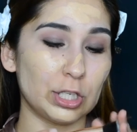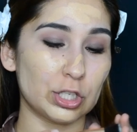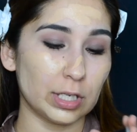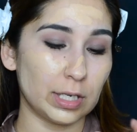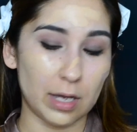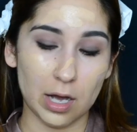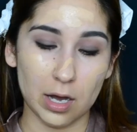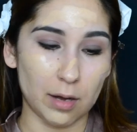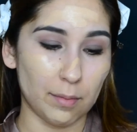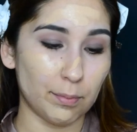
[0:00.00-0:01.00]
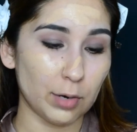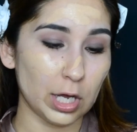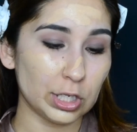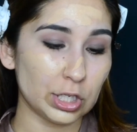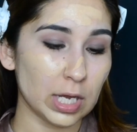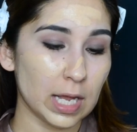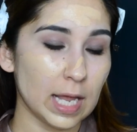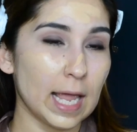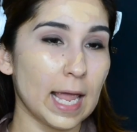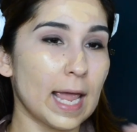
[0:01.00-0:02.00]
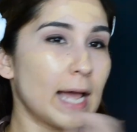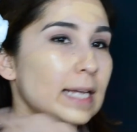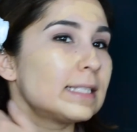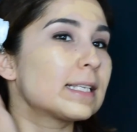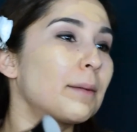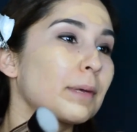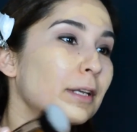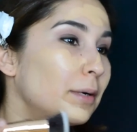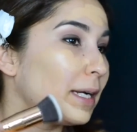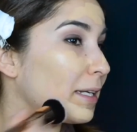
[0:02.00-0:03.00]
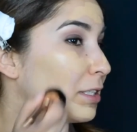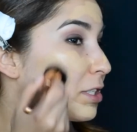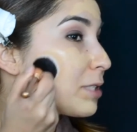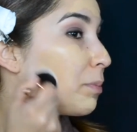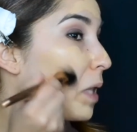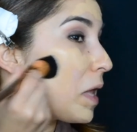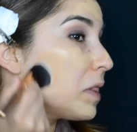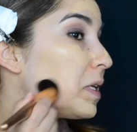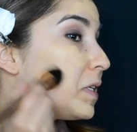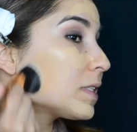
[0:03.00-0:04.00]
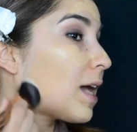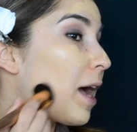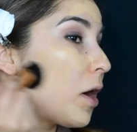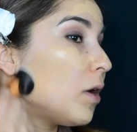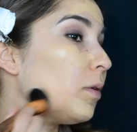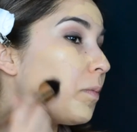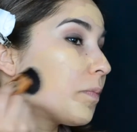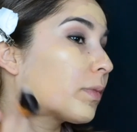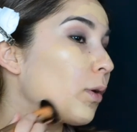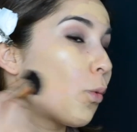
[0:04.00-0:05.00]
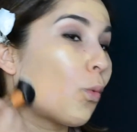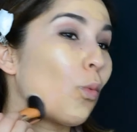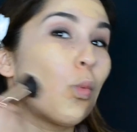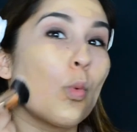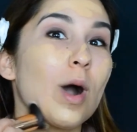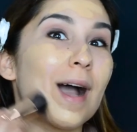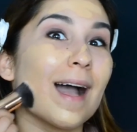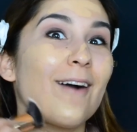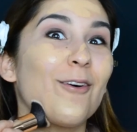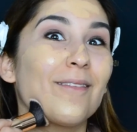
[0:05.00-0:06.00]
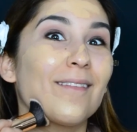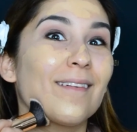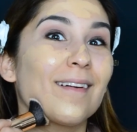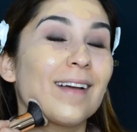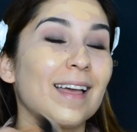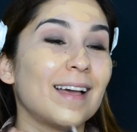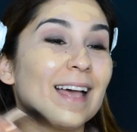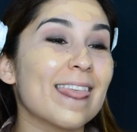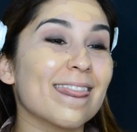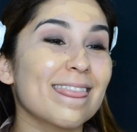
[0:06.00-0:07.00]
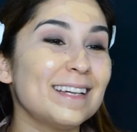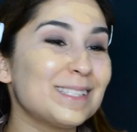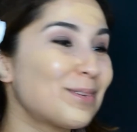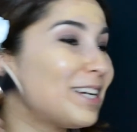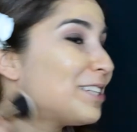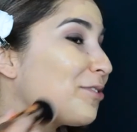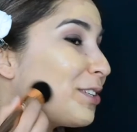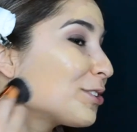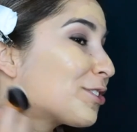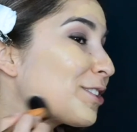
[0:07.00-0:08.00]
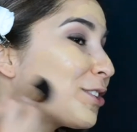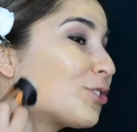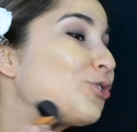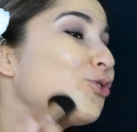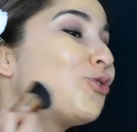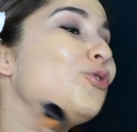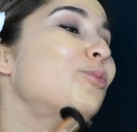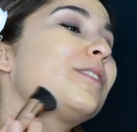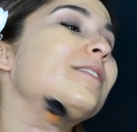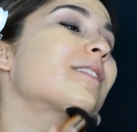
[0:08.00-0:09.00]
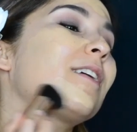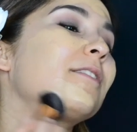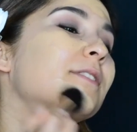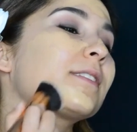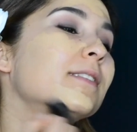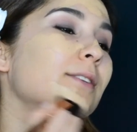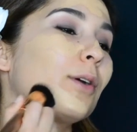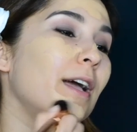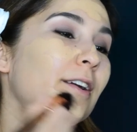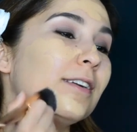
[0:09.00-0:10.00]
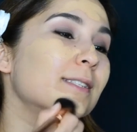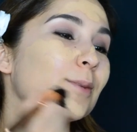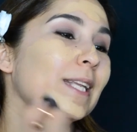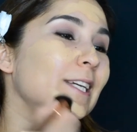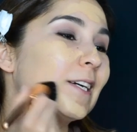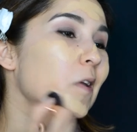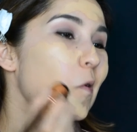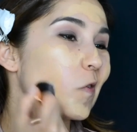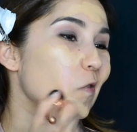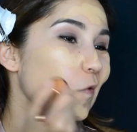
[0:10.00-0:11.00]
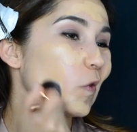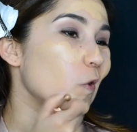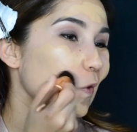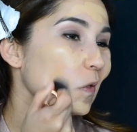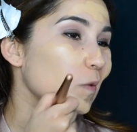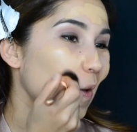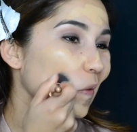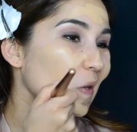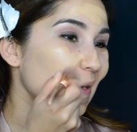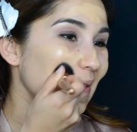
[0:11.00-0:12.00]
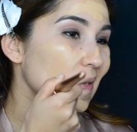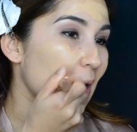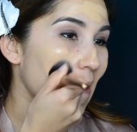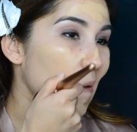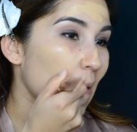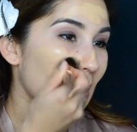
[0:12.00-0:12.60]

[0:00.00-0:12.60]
foundation brush, and I'm gonna go ahead and just blend this out. Wow, this brush feels super soft. So I heard so many good reviews about this,